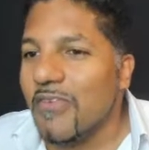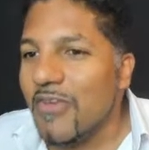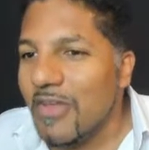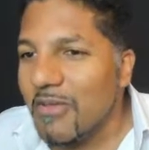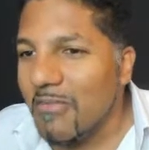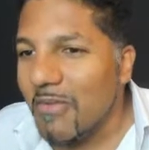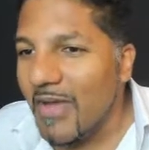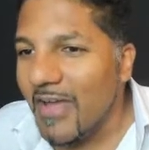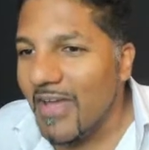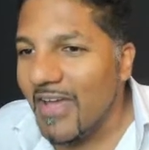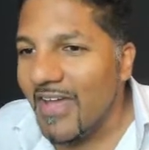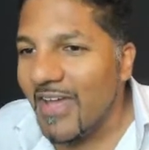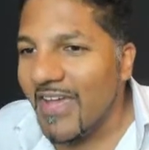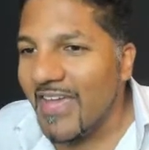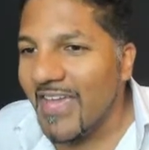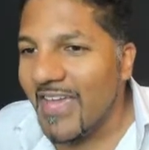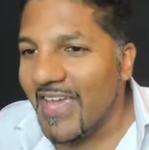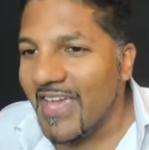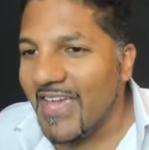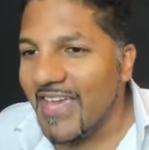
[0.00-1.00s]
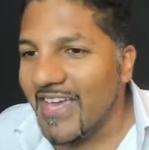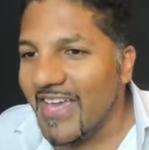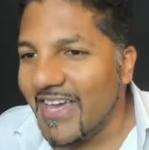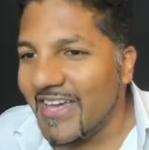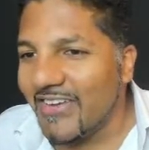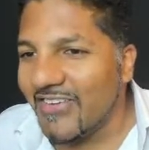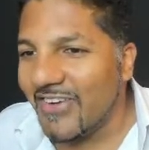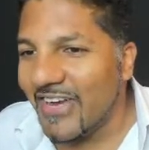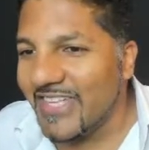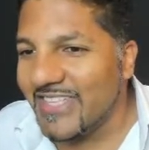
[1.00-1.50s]
Rima,
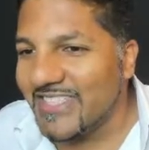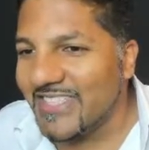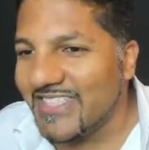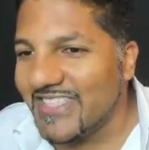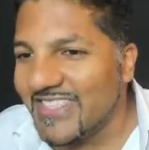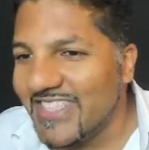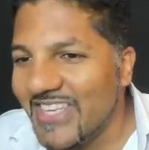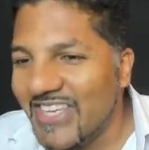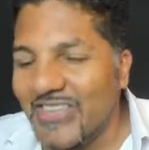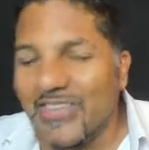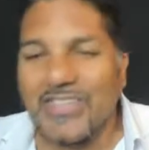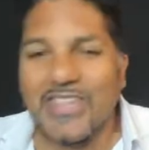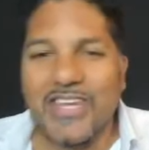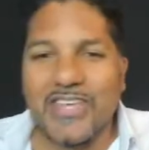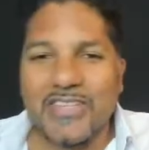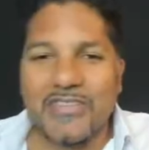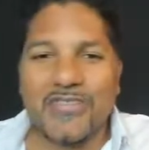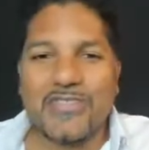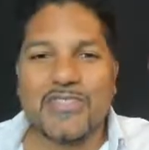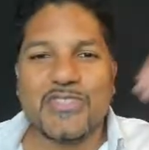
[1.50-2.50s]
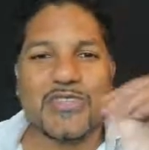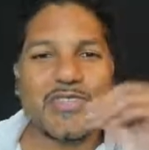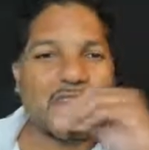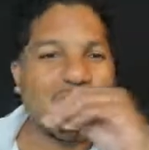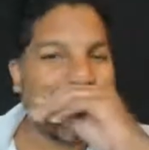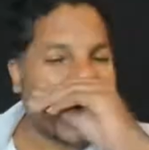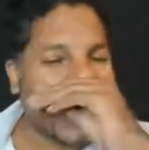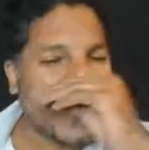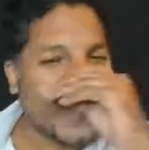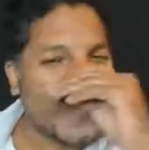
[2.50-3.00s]
hey, great to see you. Thanks for
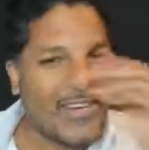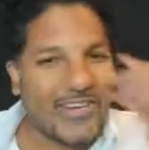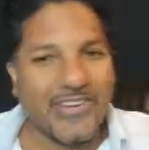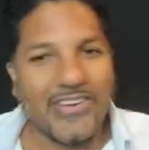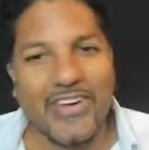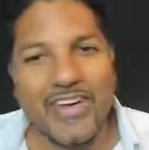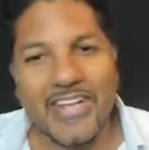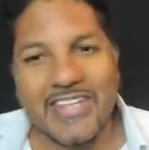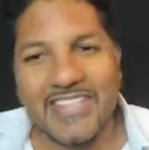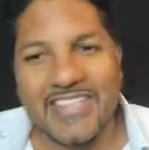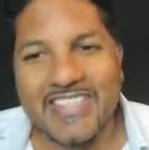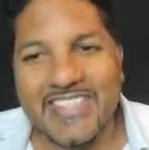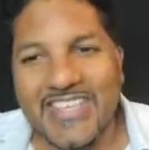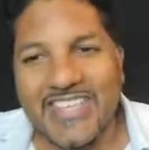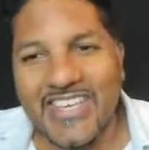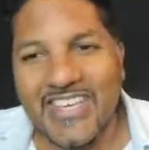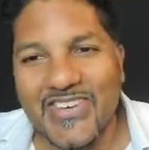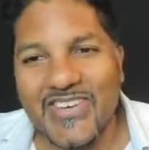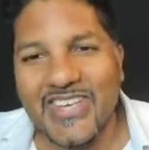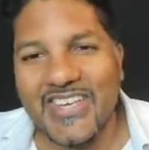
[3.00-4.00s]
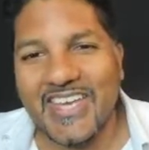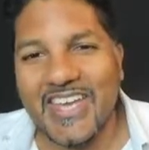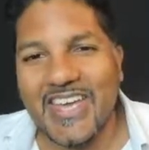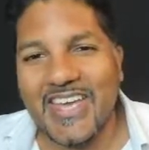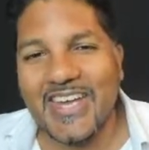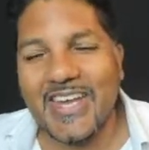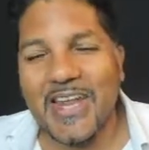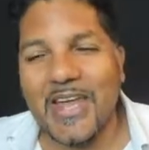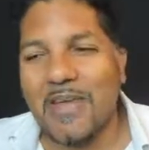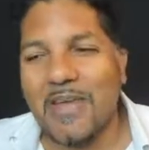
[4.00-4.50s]
tuning in. Great to see you
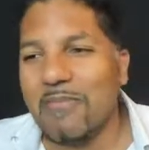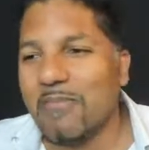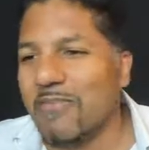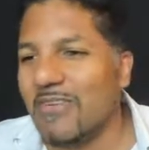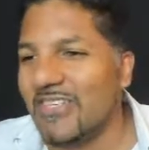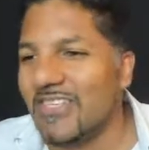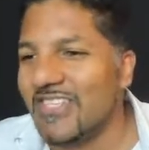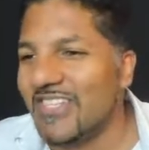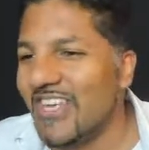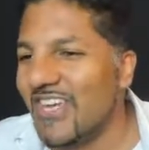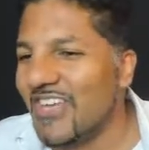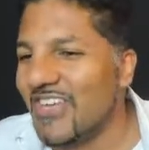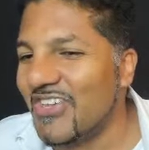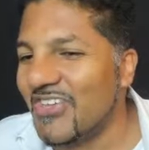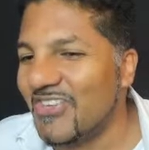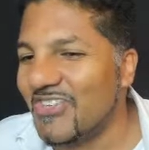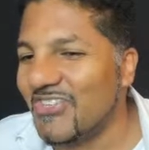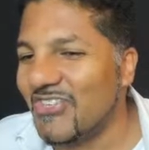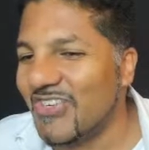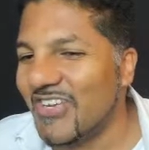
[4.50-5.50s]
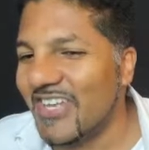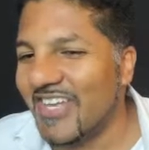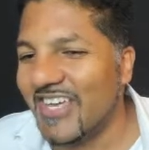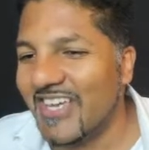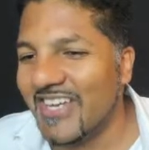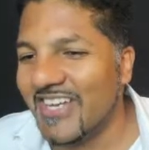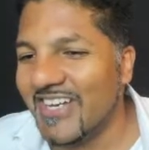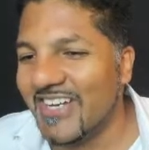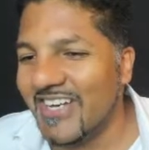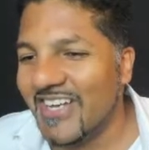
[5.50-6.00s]
again. I appreciate you tuning
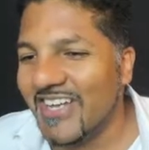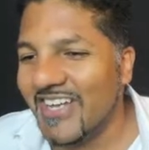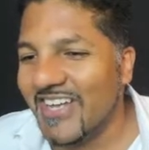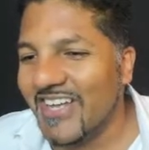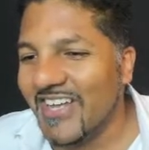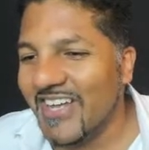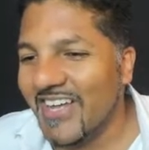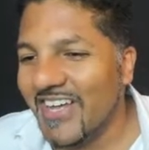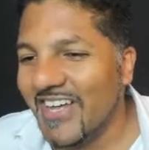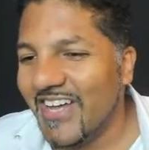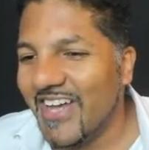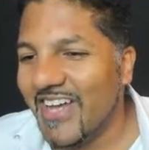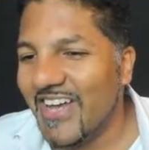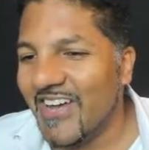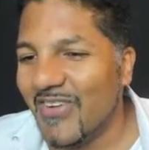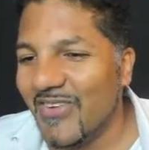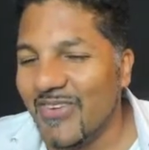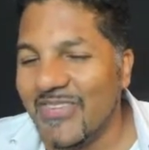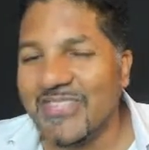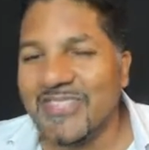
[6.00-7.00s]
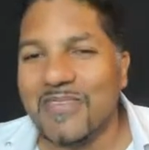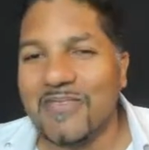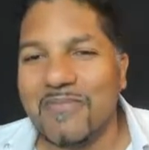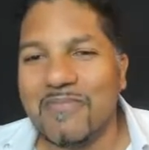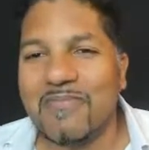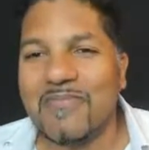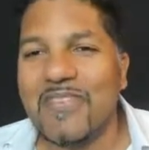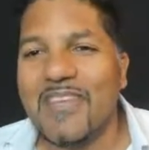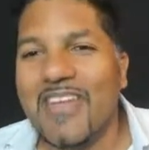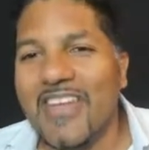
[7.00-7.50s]
in.
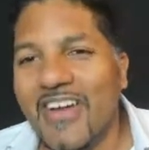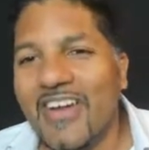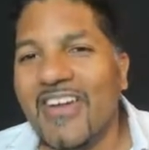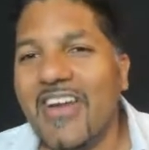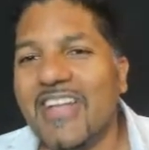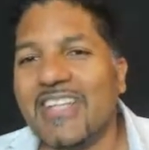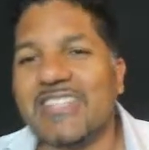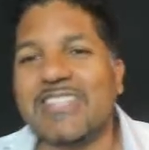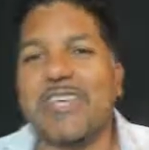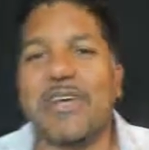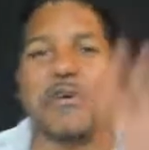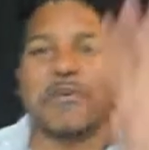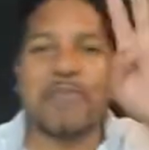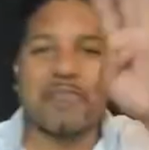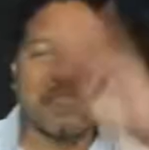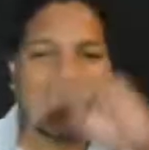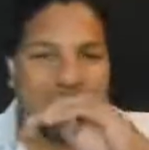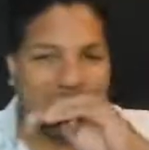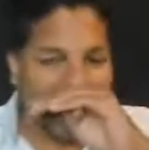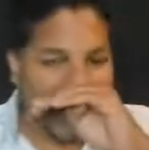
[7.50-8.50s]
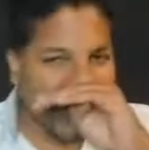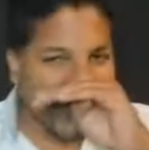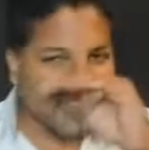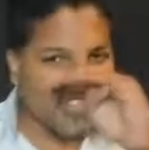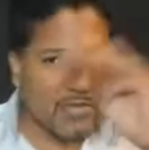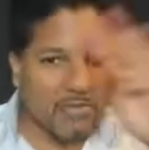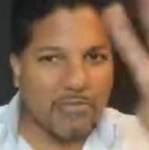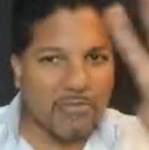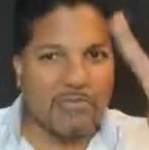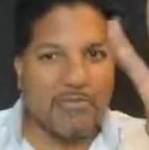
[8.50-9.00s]
Awesome. All right, so that
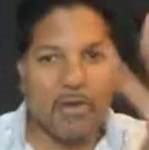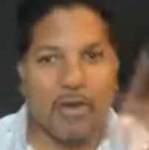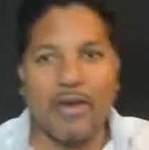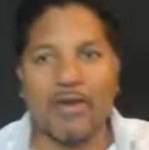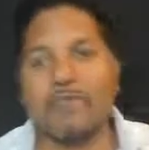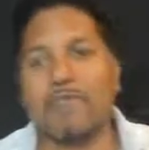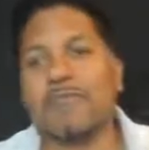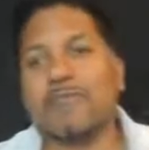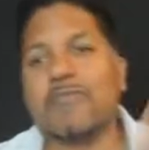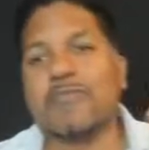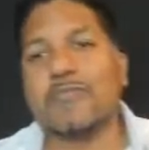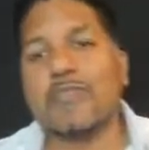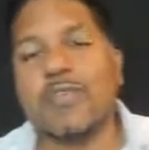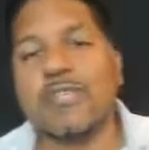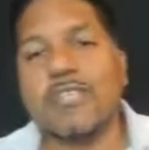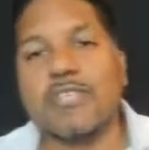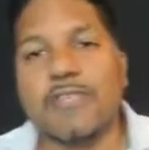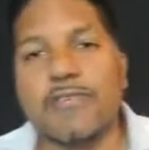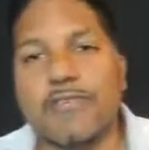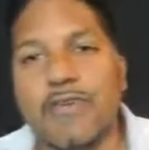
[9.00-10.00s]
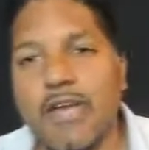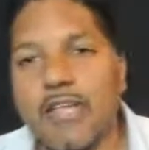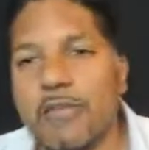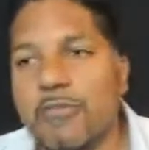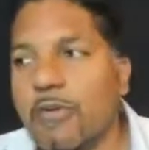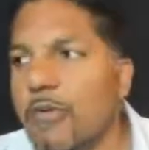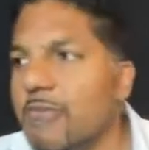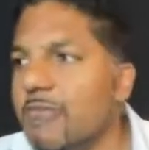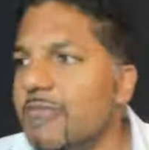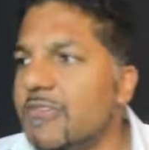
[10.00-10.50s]
was number 4. You want to define the
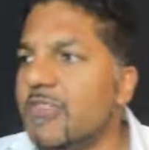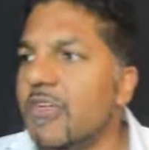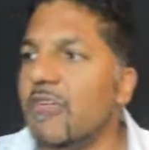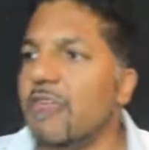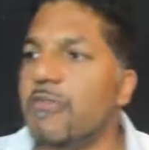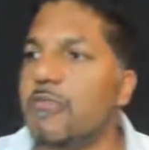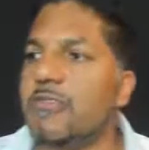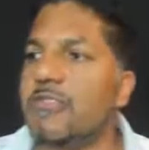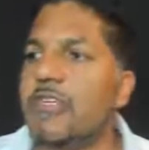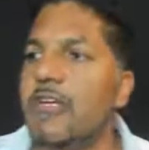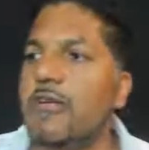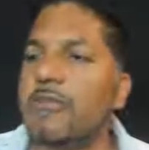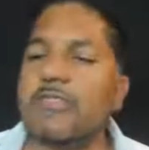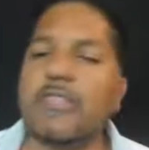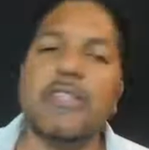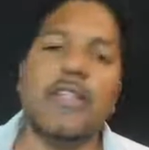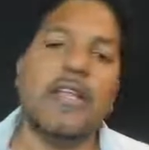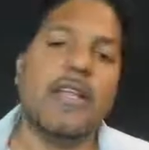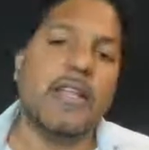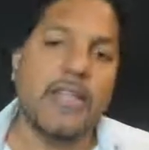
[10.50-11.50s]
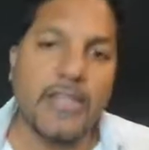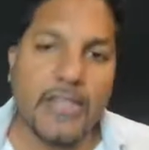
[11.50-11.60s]
problem in solvable terms.